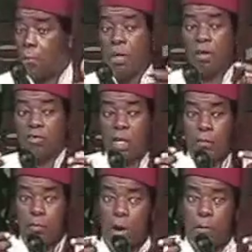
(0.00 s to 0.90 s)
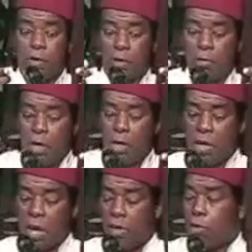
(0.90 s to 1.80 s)
being state property,
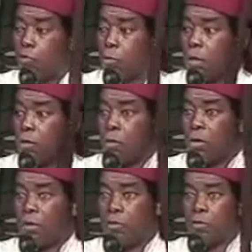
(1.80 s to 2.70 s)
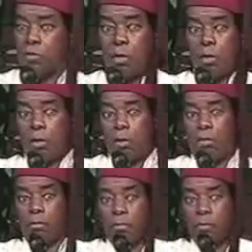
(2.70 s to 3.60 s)
that instrument or that
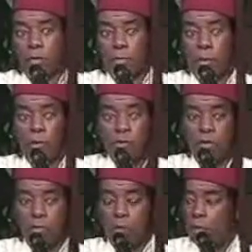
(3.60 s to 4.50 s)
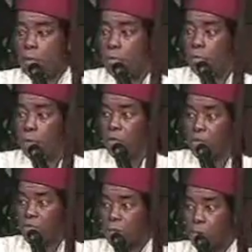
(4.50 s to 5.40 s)
birth certificate, being
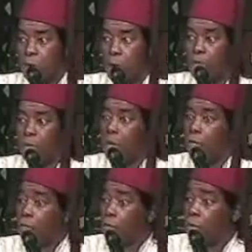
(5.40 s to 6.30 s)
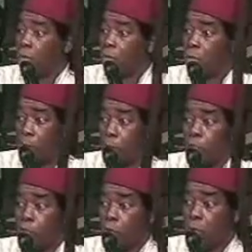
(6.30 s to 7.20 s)
that's their property under
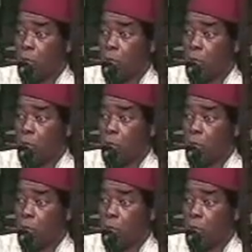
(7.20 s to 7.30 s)
commercial